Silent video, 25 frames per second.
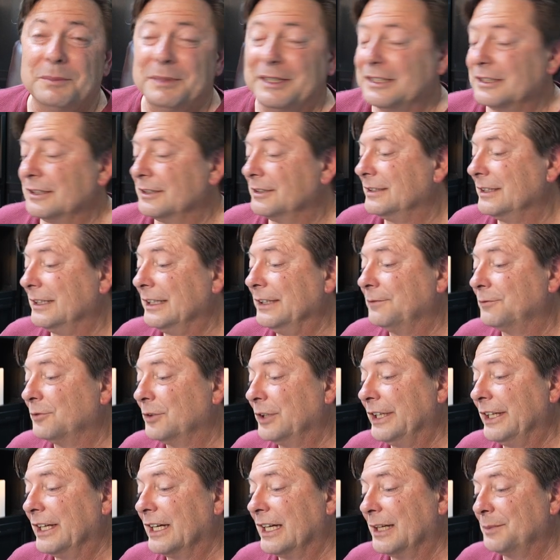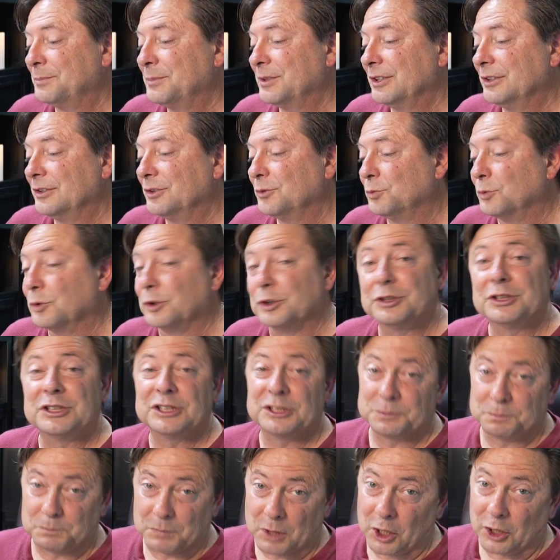because the free options were
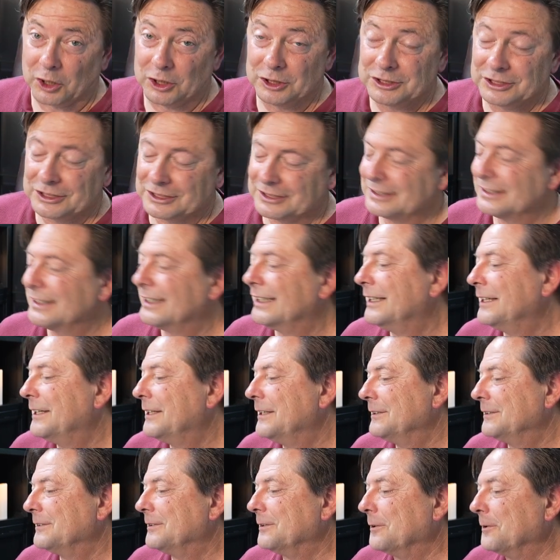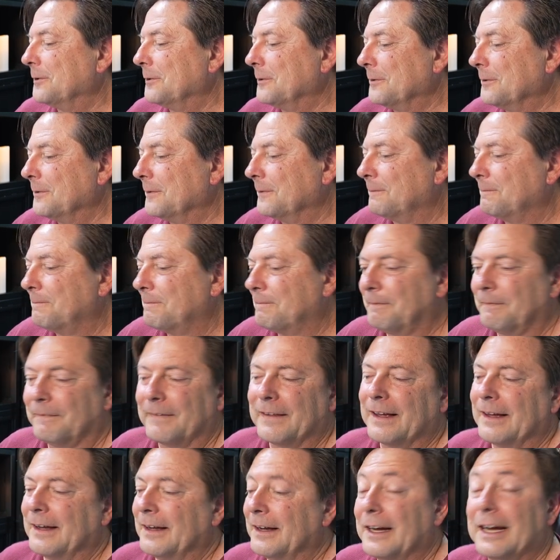sparse. So
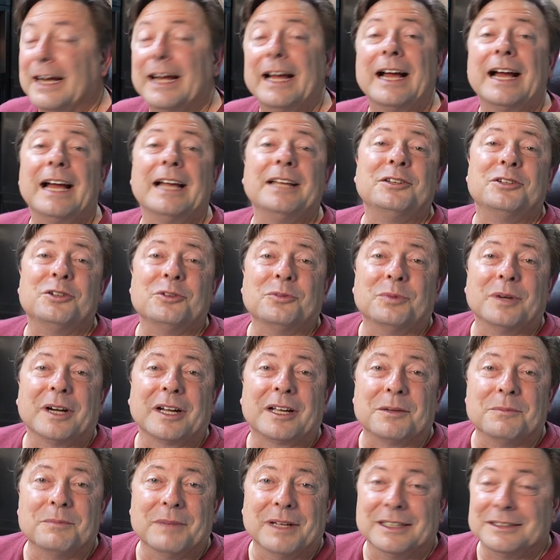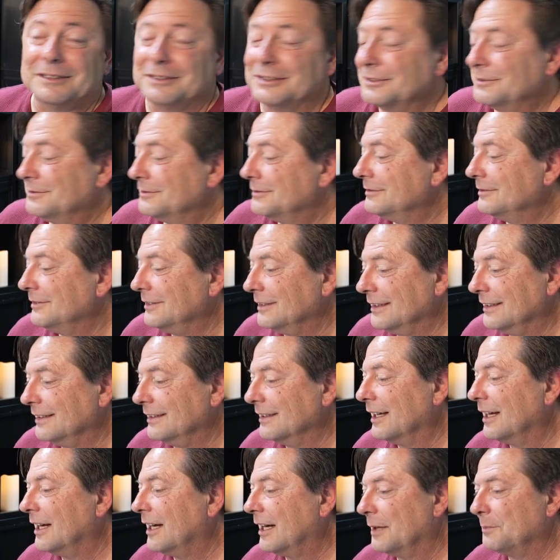I do recommend
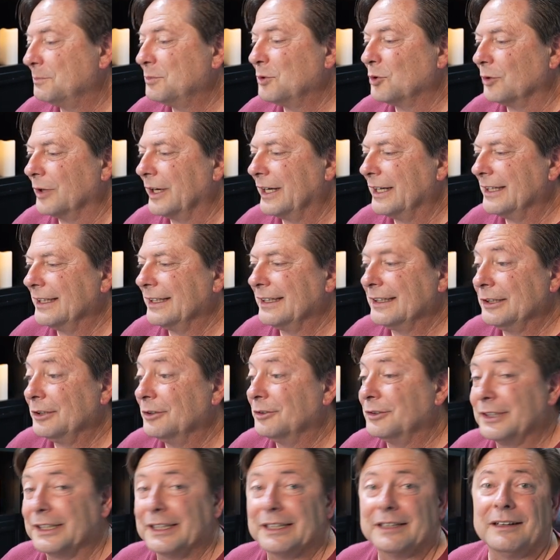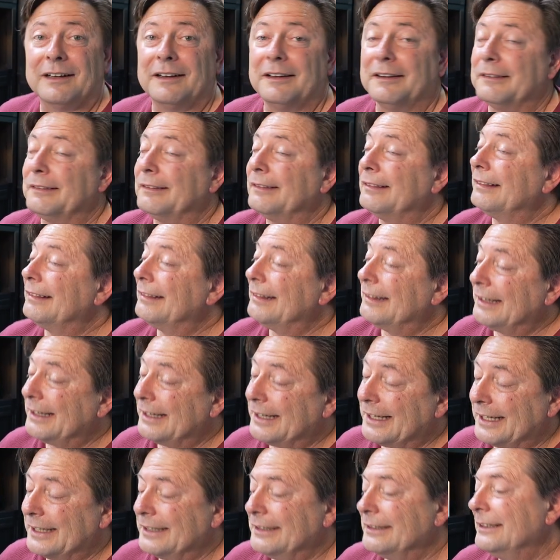upgrading and you'll get a
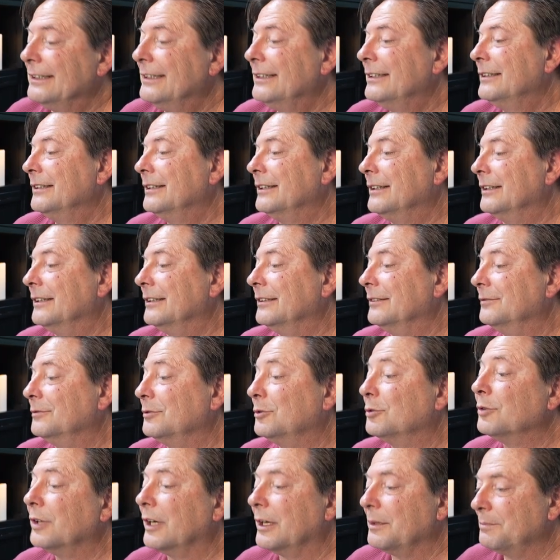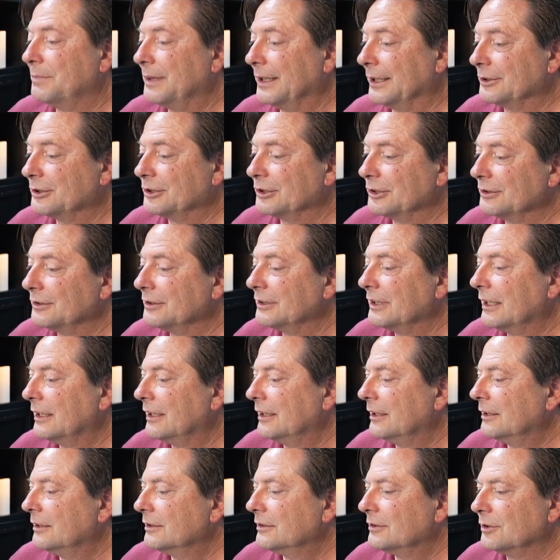lot of great pictures.
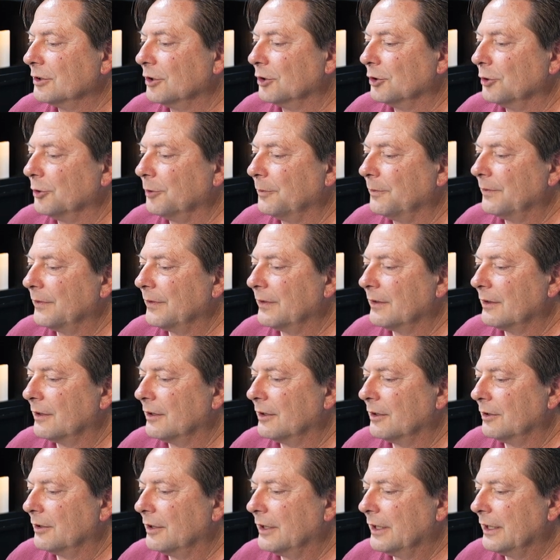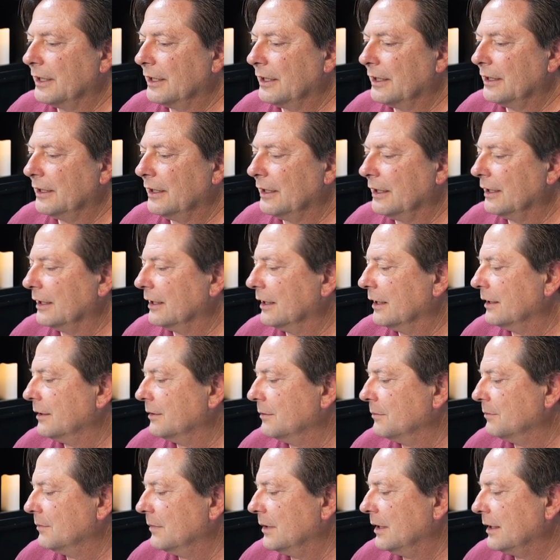So I'm going to go ahead
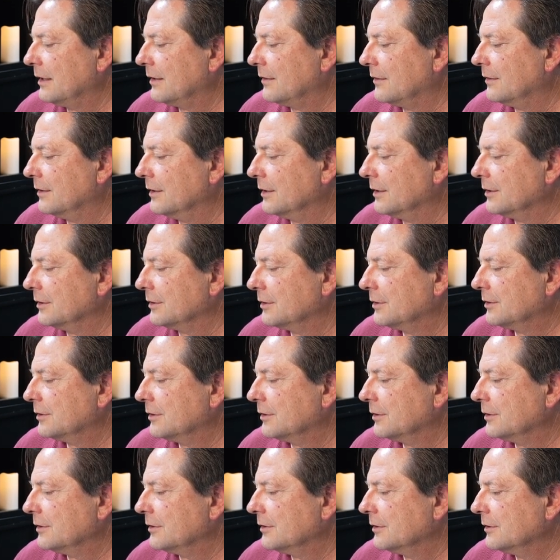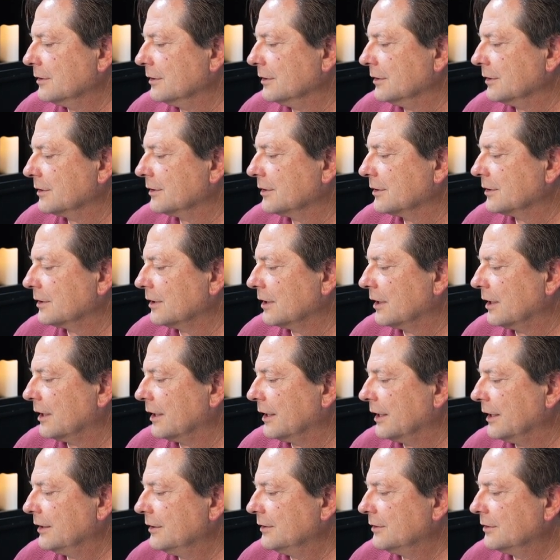and make this the
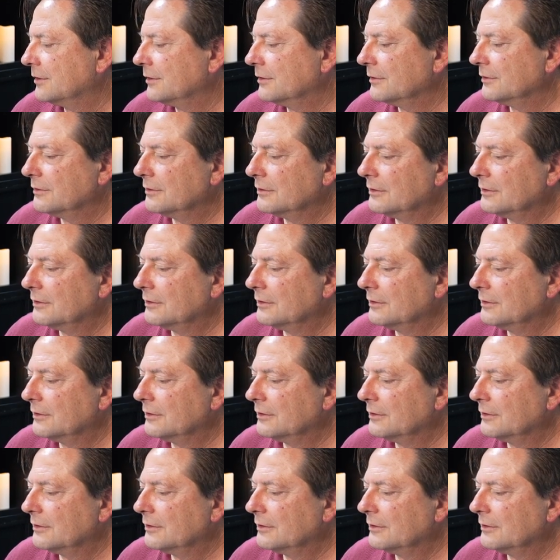size